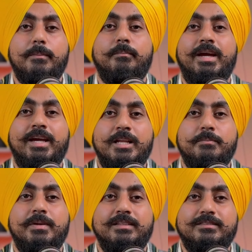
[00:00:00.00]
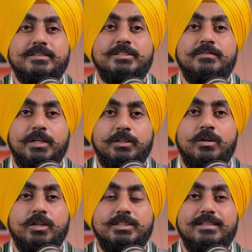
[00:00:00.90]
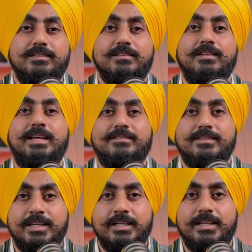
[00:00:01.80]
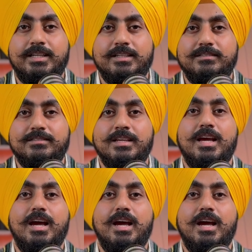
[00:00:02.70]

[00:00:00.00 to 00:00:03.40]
by helping assistive technologies like screen readers